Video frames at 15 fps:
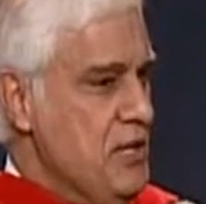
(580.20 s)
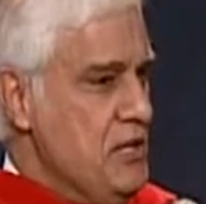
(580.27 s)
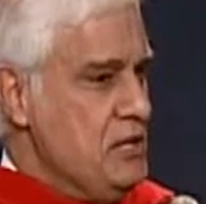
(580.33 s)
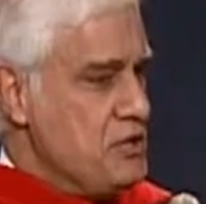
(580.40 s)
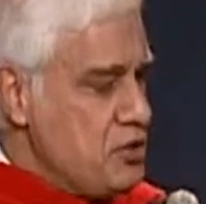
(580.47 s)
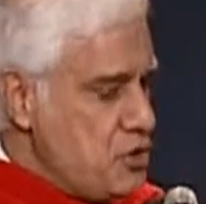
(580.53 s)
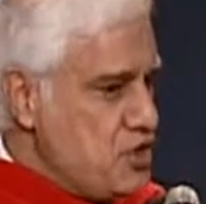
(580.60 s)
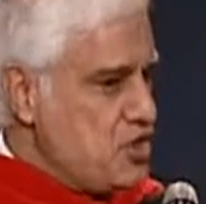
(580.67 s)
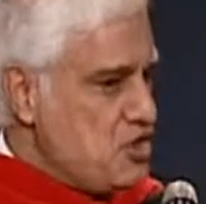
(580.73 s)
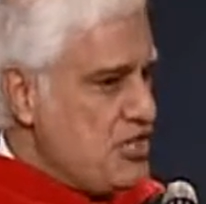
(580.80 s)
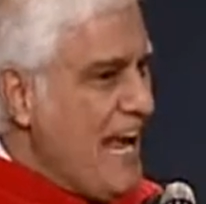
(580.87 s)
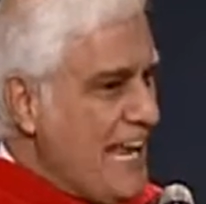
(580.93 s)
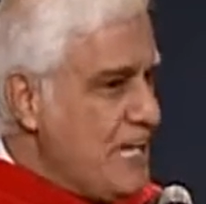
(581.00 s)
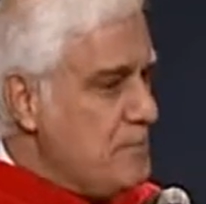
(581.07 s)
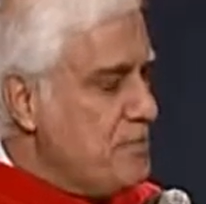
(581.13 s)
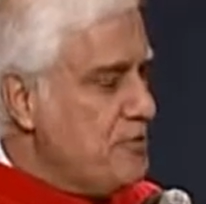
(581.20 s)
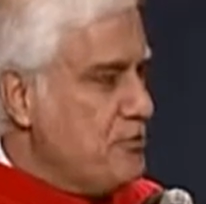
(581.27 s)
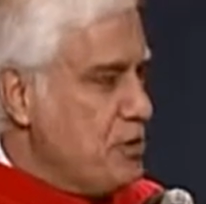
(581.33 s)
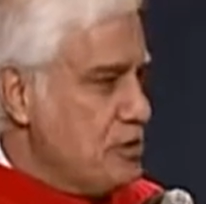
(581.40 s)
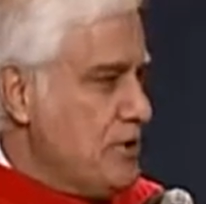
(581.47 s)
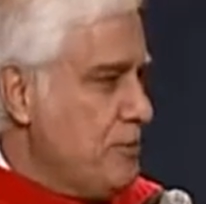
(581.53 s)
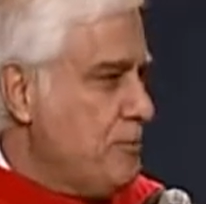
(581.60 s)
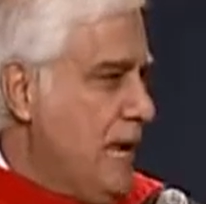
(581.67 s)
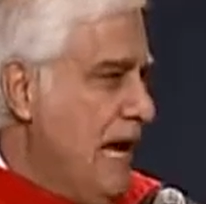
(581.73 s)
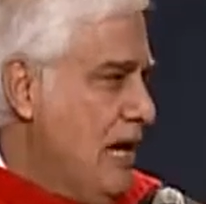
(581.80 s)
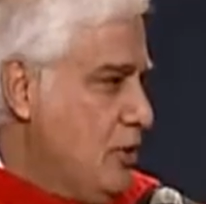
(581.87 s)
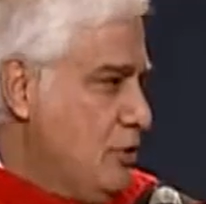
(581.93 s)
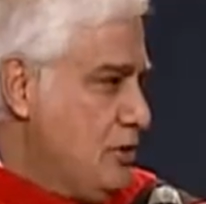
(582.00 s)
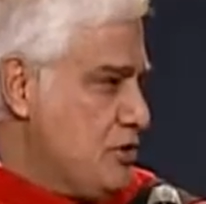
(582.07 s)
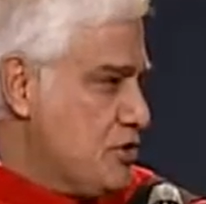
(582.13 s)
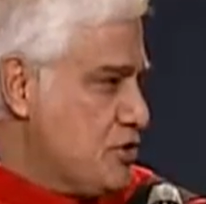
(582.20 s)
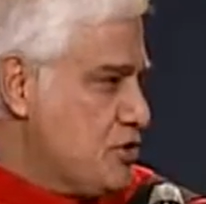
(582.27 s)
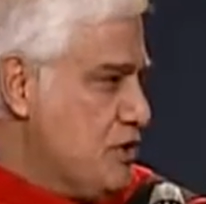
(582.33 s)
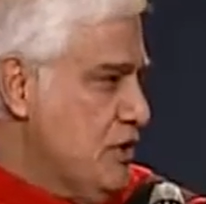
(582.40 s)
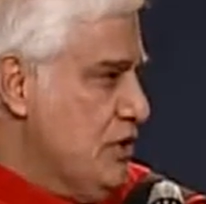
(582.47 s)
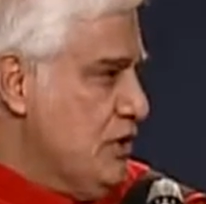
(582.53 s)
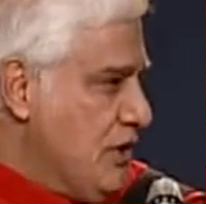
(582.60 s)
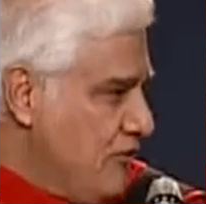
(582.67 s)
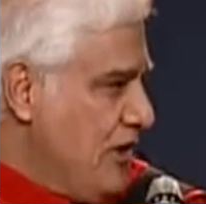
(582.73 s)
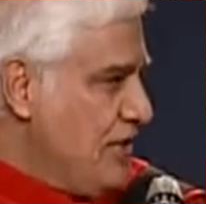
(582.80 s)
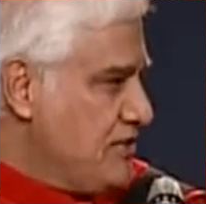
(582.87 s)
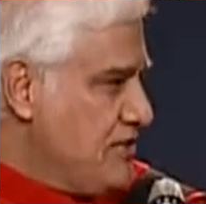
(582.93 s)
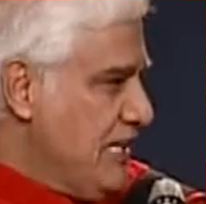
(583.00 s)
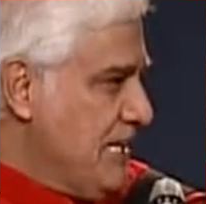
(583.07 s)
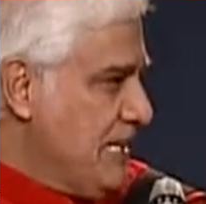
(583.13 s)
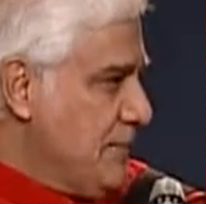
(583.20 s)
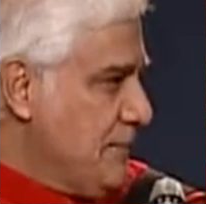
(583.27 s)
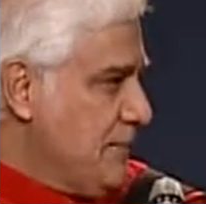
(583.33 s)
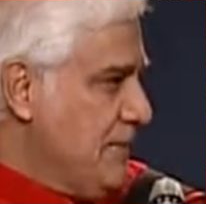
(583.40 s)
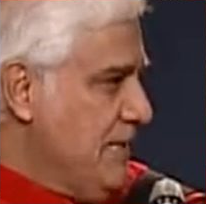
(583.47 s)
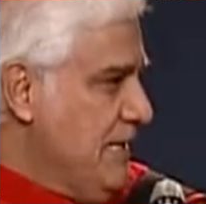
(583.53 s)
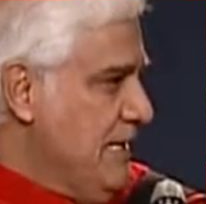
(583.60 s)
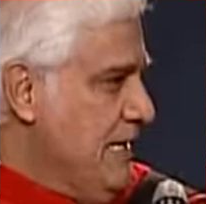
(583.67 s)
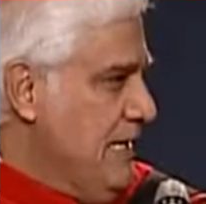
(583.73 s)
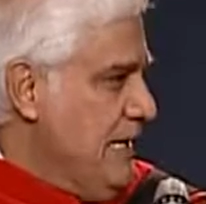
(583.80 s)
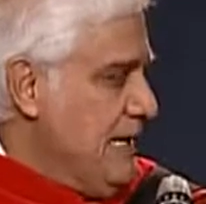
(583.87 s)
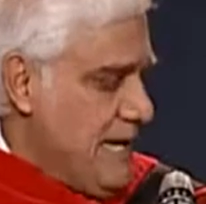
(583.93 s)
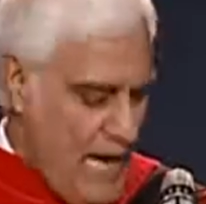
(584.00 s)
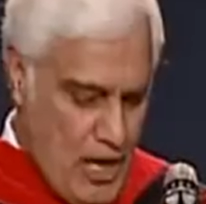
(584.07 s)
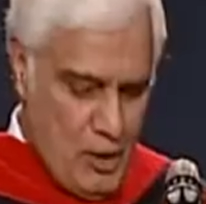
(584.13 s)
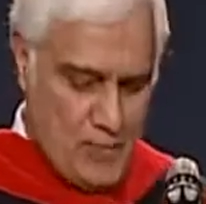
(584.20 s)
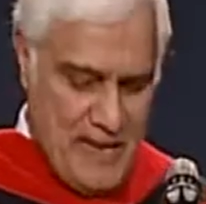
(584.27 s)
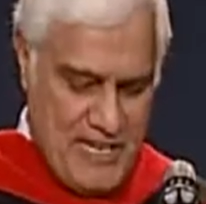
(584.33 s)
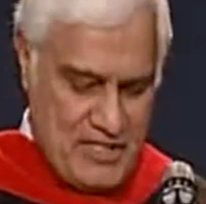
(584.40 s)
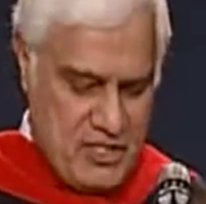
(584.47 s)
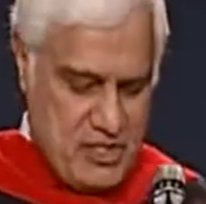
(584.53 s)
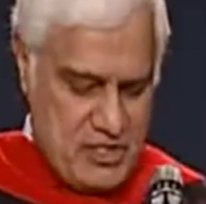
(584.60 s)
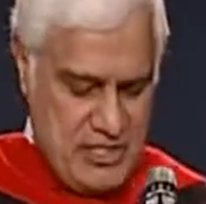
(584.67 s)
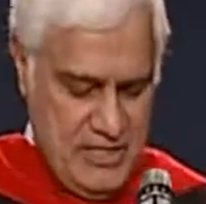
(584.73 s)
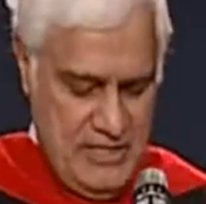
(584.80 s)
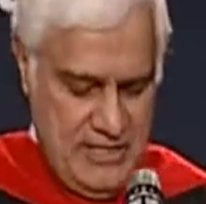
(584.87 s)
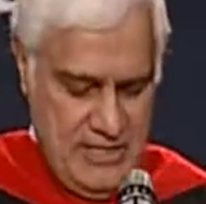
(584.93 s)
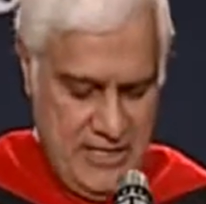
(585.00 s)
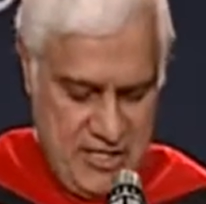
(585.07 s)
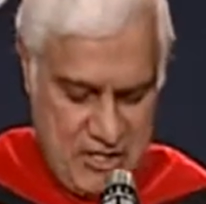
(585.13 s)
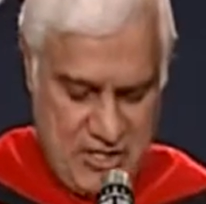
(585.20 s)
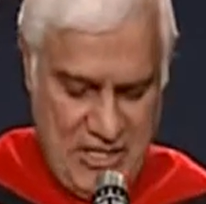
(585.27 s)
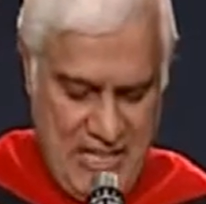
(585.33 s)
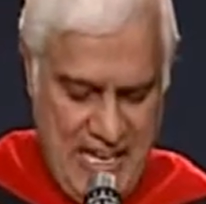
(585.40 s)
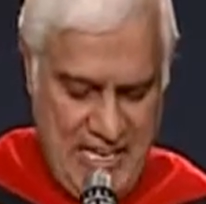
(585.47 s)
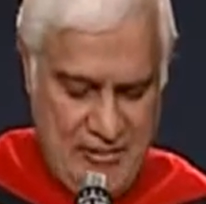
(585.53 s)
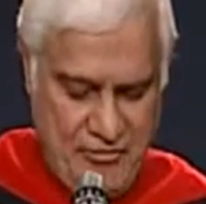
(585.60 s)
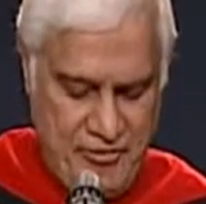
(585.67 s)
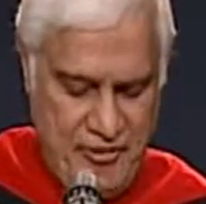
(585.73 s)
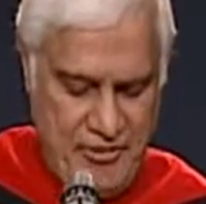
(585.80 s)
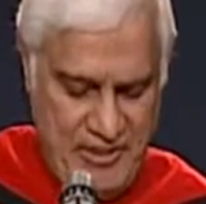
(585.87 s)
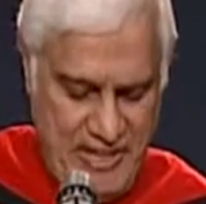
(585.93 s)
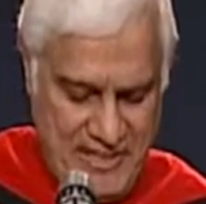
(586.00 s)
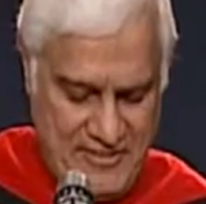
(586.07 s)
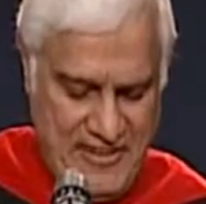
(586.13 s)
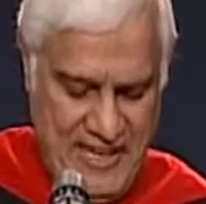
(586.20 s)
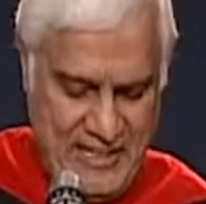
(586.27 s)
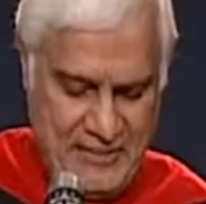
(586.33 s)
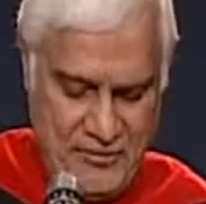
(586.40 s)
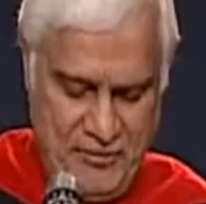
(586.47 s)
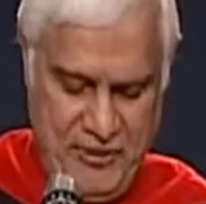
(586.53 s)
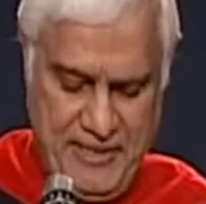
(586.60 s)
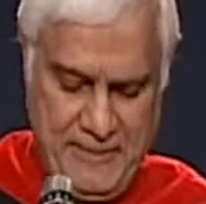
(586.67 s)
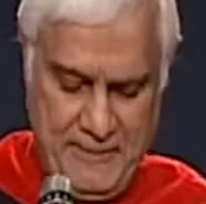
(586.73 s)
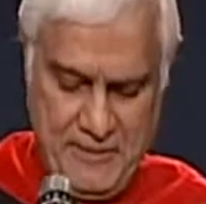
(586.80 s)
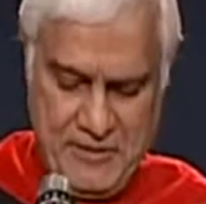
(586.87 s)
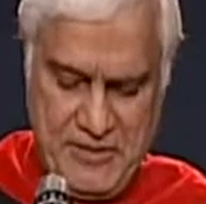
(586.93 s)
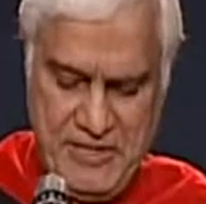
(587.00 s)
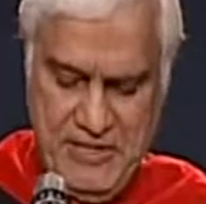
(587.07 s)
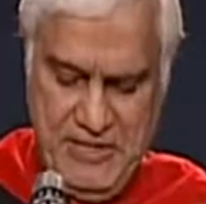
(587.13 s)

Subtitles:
to stand before the powers of our time? And how best is a life like that framed?